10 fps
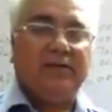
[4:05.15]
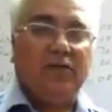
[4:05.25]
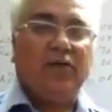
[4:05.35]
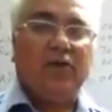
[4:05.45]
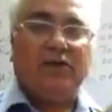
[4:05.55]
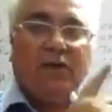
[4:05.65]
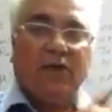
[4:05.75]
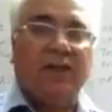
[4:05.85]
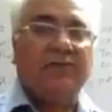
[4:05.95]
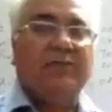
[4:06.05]
total of
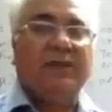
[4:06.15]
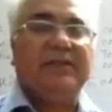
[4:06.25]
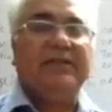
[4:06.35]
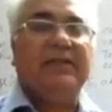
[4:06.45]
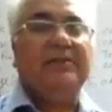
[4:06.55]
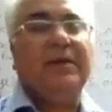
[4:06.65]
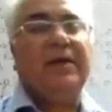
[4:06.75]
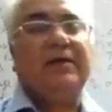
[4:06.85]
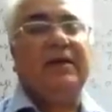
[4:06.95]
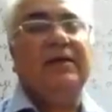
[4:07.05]
all the expenses is
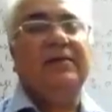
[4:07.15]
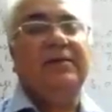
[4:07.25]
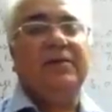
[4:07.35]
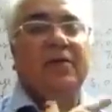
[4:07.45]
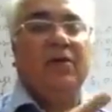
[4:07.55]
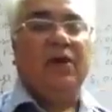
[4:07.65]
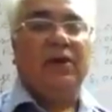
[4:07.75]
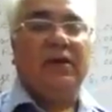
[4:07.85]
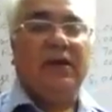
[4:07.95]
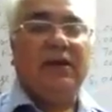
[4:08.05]
bigger than
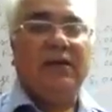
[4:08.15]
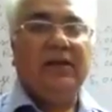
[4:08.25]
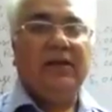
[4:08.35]
all the